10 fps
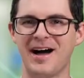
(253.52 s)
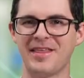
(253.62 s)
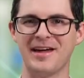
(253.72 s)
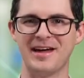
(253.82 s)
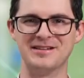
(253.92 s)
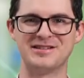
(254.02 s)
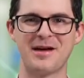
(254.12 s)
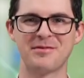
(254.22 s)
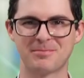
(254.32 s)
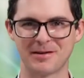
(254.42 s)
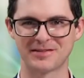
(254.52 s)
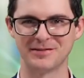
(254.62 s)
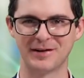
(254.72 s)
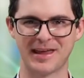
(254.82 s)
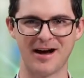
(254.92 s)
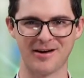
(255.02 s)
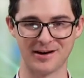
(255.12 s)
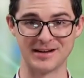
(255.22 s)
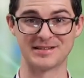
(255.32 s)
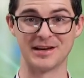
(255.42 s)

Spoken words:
Hi there, James Preston for Calkine